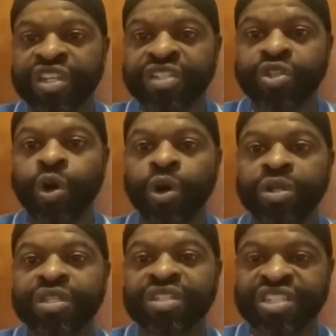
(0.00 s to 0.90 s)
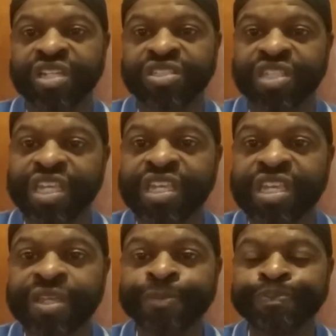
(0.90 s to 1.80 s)
and it's called the
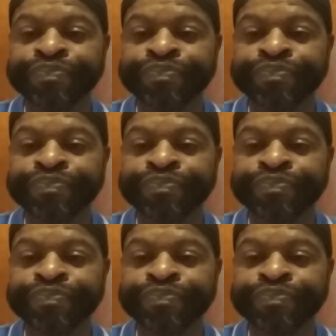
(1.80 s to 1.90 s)
Tuskegee